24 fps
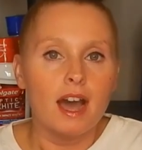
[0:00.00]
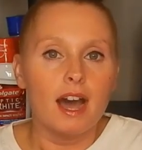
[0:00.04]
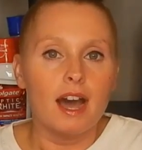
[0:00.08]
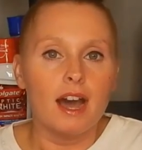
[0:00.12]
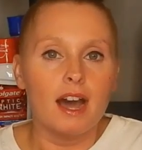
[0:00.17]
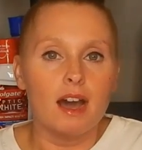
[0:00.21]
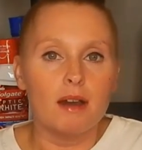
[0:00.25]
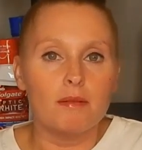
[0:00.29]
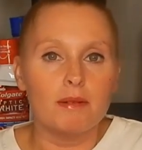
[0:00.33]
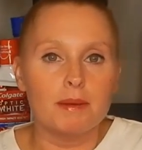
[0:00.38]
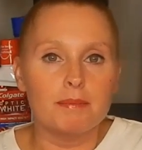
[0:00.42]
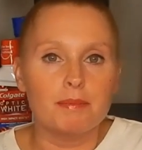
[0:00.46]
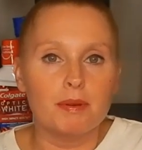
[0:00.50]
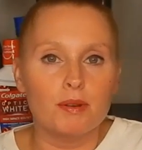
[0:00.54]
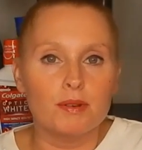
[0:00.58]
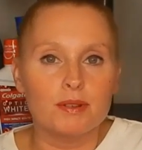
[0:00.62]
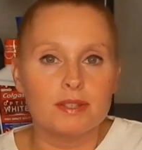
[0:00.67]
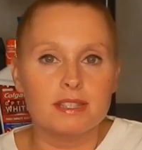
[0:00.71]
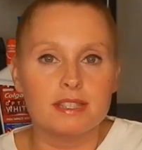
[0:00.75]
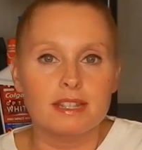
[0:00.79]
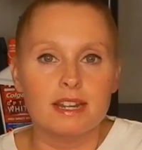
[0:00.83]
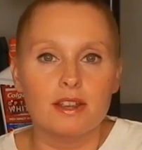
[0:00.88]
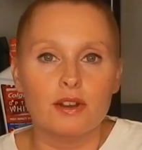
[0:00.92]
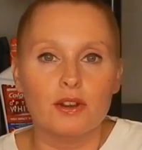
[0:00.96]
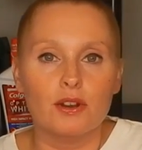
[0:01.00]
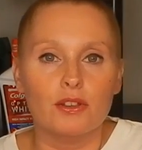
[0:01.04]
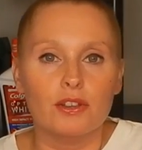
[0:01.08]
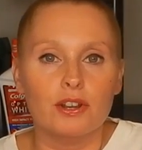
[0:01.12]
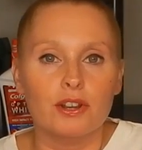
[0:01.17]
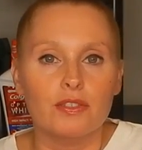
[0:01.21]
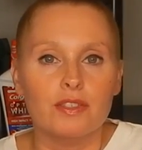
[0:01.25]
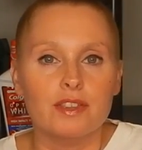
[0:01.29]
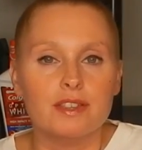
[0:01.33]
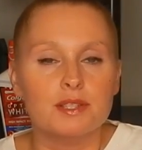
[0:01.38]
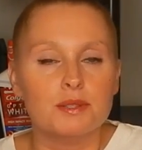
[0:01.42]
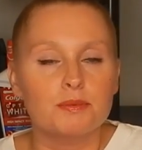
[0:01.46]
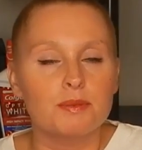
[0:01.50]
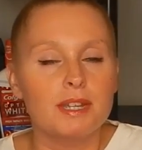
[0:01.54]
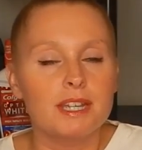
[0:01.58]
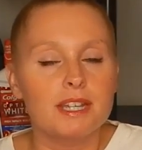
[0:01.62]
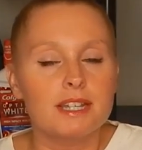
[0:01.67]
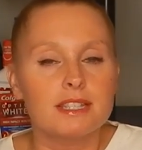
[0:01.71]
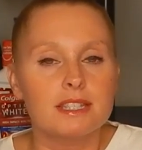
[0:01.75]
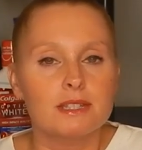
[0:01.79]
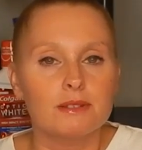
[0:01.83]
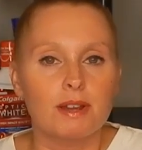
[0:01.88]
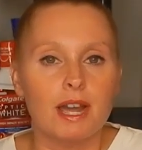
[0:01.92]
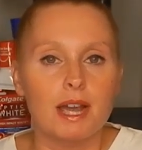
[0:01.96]
I posted it earlier this
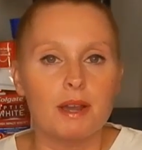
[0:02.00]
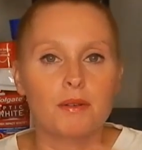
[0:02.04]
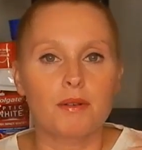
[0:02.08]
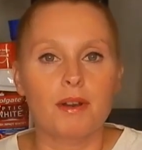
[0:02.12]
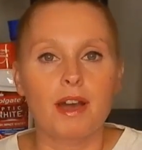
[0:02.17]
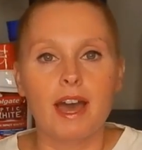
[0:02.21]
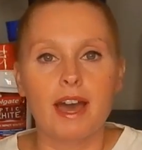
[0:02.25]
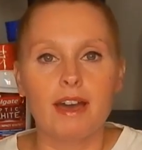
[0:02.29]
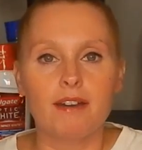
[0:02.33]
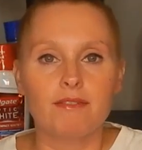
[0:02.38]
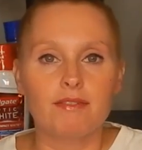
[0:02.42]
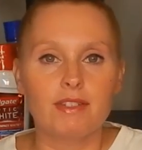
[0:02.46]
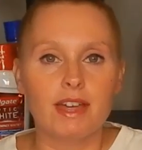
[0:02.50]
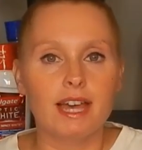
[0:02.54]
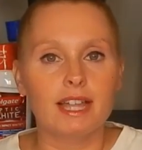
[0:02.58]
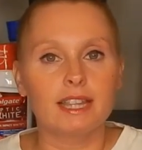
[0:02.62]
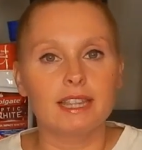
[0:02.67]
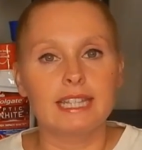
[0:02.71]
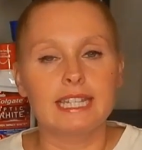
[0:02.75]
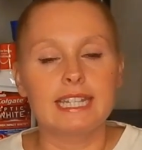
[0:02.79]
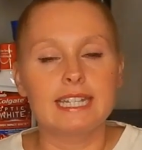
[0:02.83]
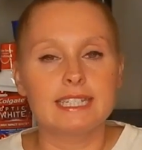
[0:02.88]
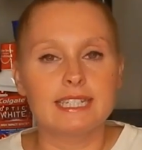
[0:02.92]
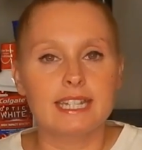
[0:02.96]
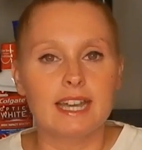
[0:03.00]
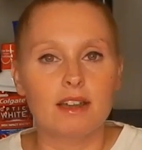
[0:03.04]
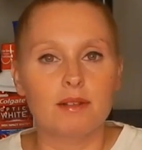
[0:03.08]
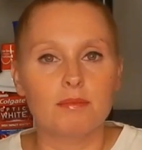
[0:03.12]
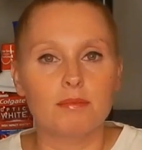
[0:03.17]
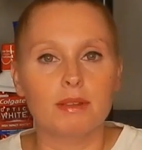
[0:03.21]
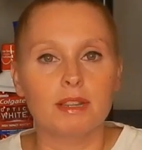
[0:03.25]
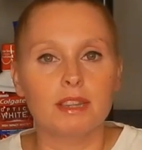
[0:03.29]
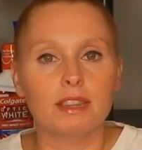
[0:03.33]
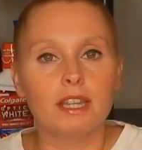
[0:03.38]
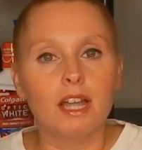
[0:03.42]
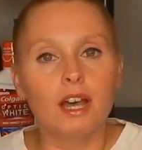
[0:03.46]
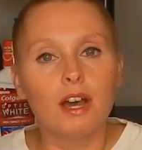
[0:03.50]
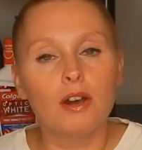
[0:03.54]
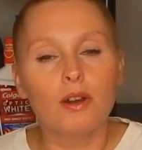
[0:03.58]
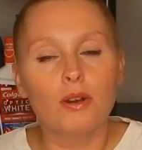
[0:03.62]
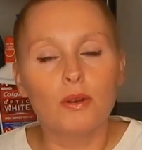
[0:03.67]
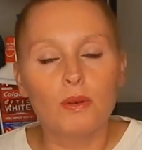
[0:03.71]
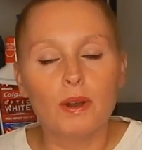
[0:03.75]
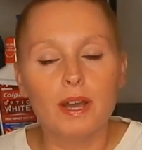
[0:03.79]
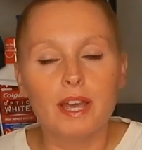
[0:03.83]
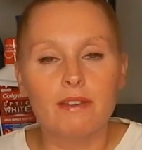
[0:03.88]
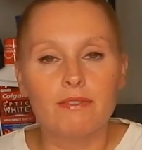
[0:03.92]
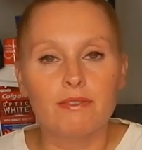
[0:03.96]
week, so I will have that link down
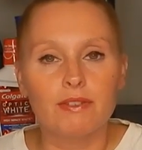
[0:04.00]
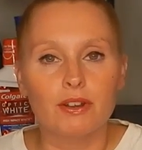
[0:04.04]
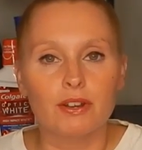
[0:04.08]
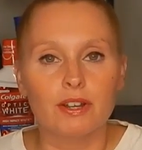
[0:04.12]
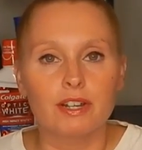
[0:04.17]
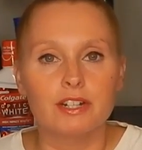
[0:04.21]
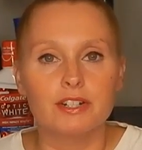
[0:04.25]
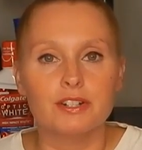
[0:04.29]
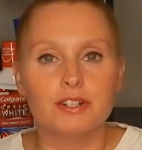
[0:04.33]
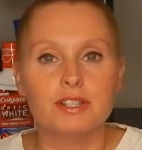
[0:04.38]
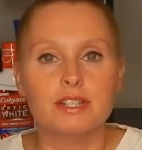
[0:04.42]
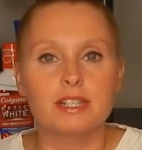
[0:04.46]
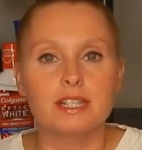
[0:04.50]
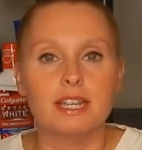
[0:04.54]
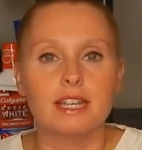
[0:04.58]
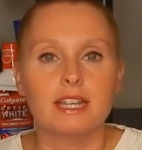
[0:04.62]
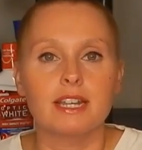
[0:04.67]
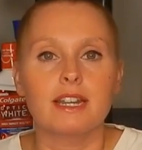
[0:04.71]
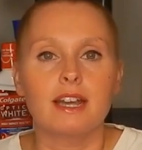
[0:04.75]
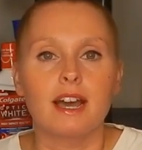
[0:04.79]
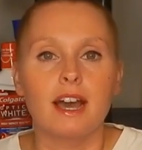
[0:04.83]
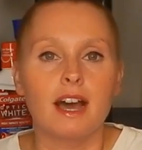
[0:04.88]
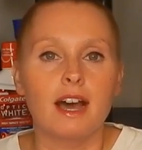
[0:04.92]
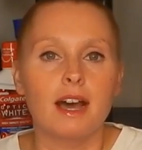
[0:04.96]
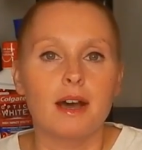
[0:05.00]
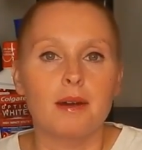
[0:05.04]
below if you're interested